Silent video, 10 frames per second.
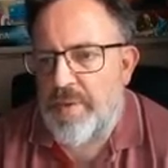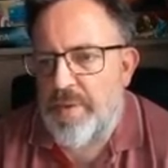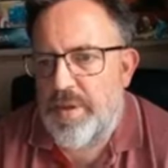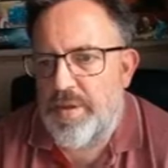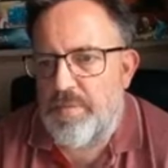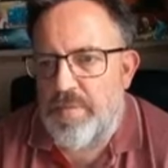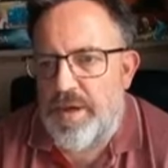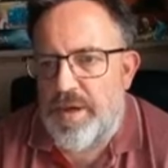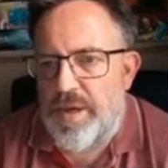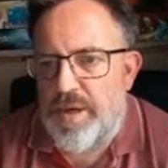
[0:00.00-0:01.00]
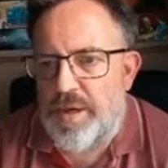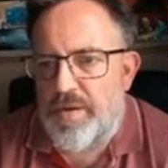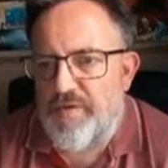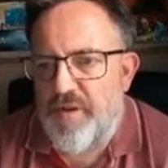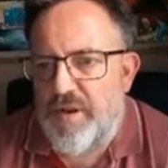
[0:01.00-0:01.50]
to me, the
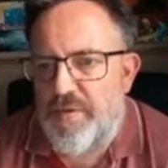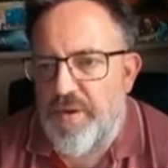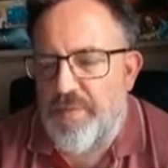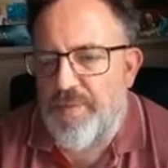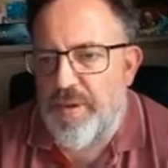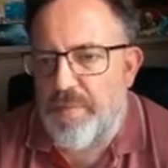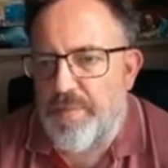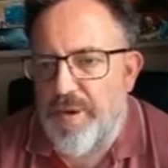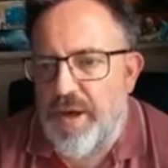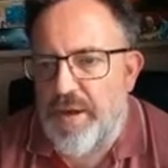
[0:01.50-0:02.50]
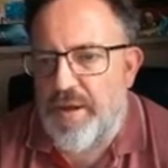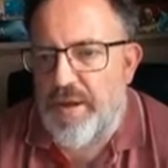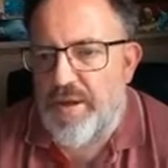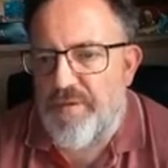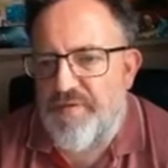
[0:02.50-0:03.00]
front of it, but
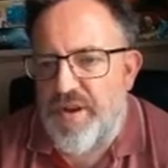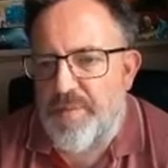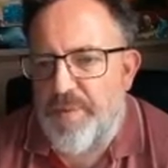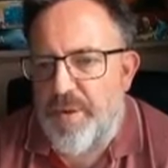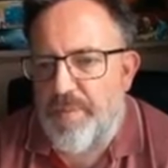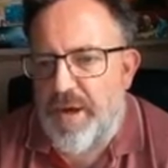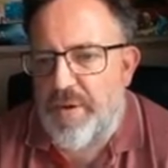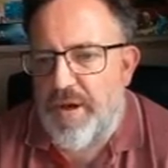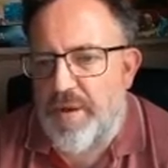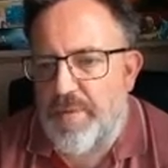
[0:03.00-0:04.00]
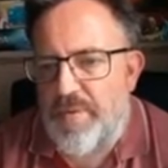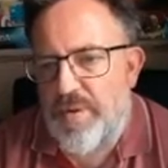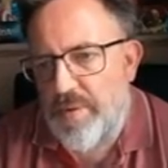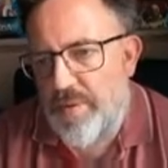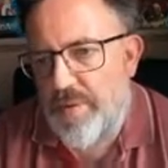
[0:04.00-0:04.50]
it's fed by power
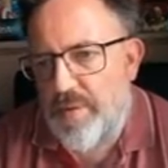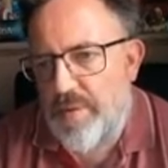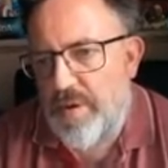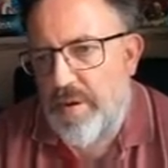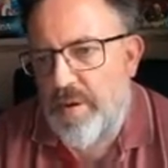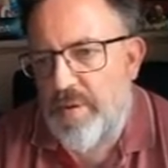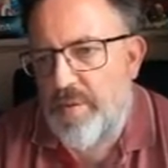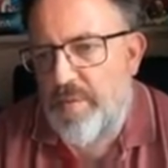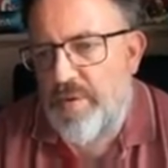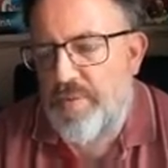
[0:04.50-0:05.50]
cables with what